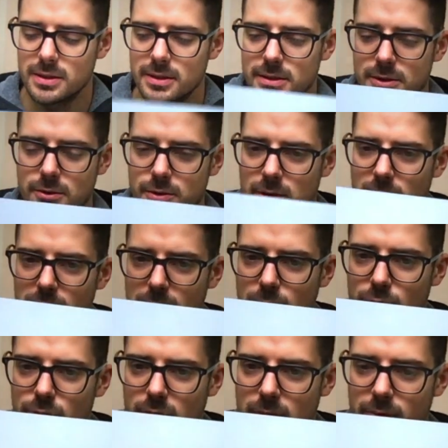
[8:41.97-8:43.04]
So some people
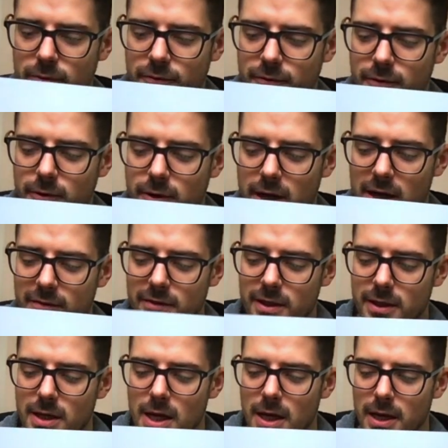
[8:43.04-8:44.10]
really prefer
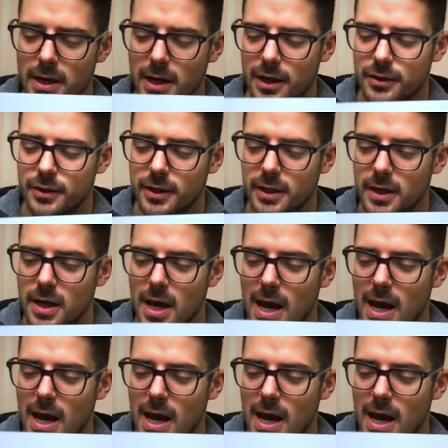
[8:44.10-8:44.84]
having nothing.